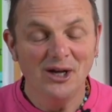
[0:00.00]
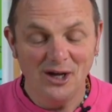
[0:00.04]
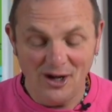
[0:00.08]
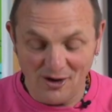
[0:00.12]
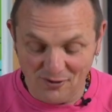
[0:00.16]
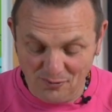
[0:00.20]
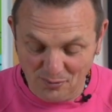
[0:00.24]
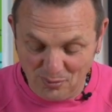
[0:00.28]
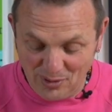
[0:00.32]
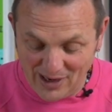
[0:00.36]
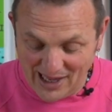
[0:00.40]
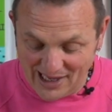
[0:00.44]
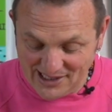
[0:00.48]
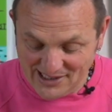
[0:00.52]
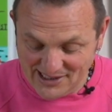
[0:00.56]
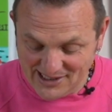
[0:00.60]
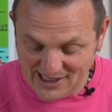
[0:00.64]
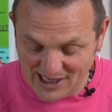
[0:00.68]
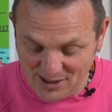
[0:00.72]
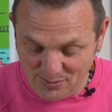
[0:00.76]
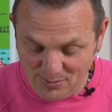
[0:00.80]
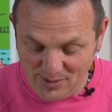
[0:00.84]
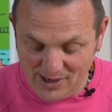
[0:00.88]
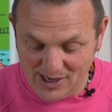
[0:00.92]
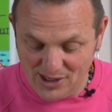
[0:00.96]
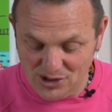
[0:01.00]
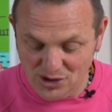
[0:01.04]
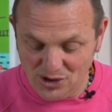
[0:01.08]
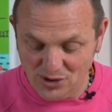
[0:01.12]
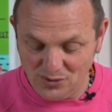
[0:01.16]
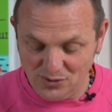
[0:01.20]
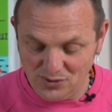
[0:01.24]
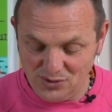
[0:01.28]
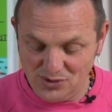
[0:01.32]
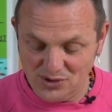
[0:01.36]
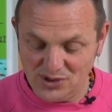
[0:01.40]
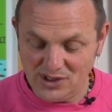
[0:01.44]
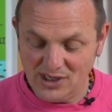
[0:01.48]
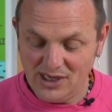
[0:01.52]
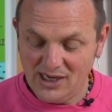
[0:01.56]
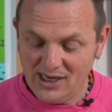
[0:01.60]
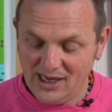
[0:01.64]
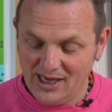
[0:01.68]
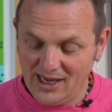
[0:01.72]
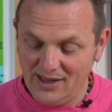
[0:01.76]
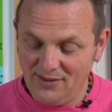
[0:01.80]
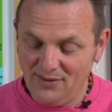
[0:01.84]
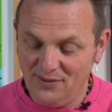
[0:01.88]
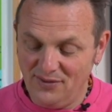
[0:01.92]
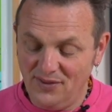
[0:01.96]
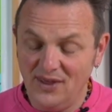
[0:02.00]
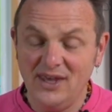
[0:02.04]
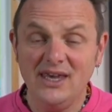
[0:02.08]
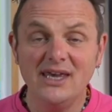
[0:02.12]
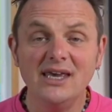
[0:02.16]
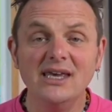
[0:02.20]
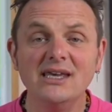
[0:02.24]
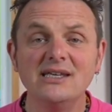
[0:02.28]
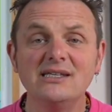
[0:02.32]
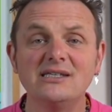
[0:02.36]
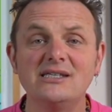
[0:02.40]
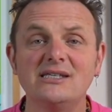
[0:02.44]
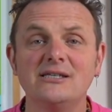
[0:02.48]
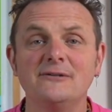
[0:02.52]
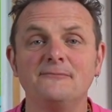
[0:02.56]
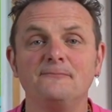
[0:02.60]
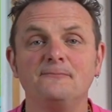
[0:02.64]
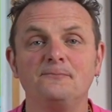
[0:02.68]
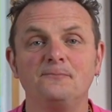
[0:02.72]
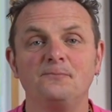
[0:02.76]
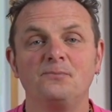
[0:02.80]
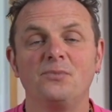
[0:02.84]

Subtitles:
of plastic being used in these